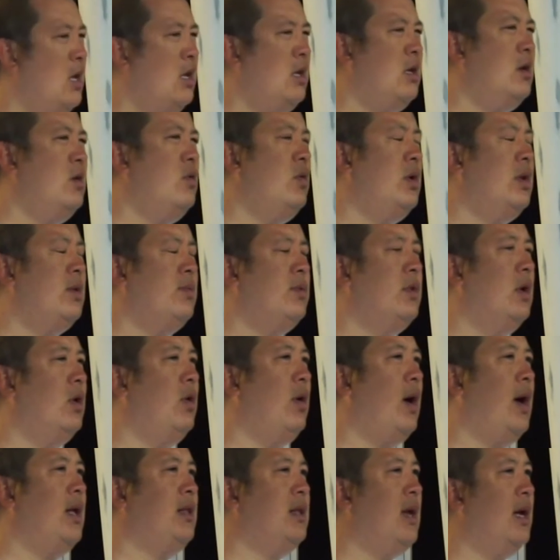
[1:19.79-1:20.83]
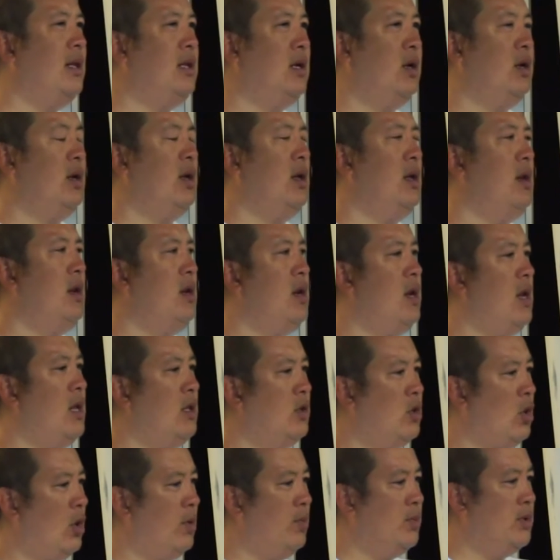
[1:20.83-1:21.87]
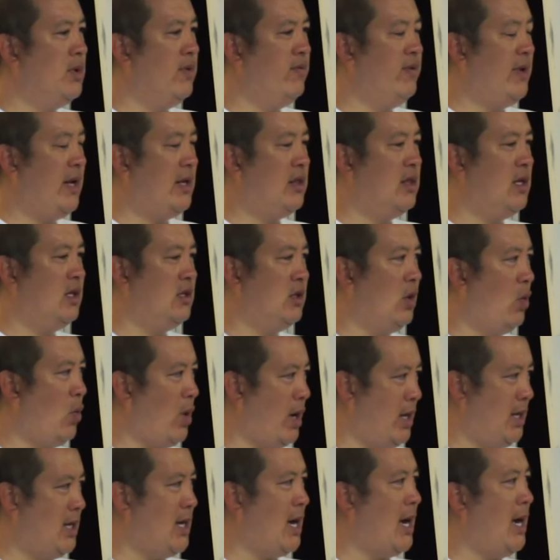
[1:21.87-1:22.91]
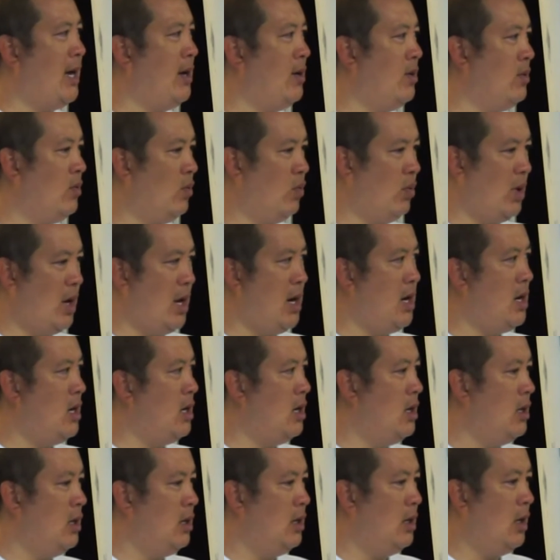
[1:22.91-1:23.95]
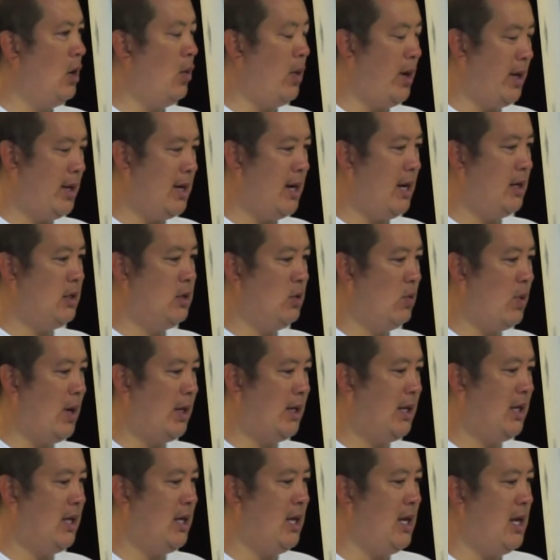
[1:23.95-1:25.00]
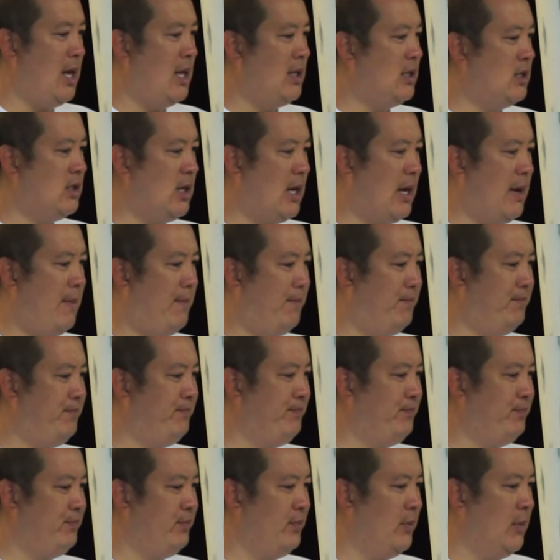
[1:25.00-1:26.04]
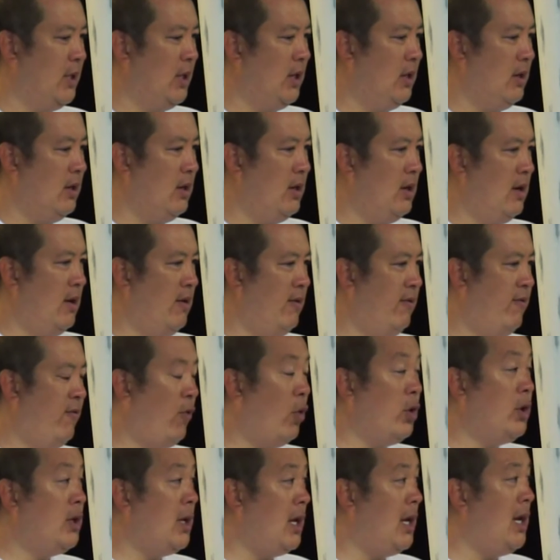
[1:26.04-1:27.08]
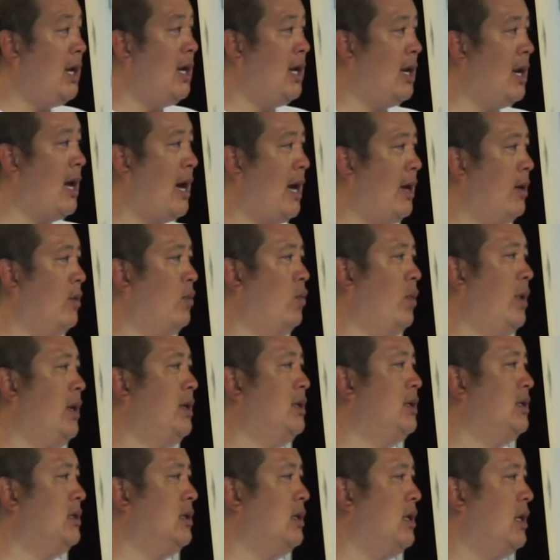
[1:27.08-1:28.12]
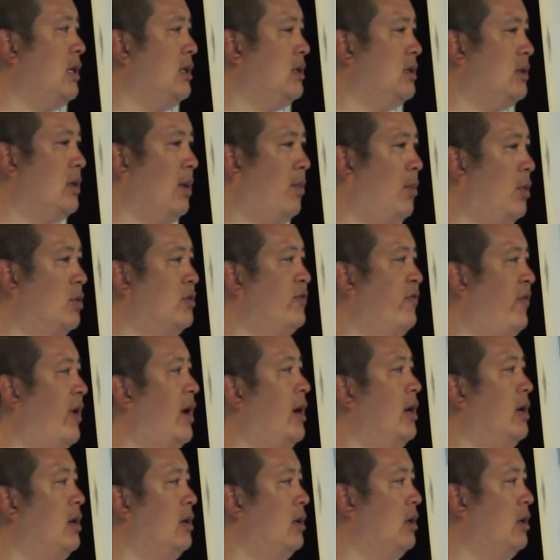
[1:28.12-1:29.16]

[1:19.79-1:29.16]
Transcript: You know what, though? I tell you, in terms of like this Hawaii Kai run, Hawaii Kai to Waikiki, it's 14 and higher winds is the most fun.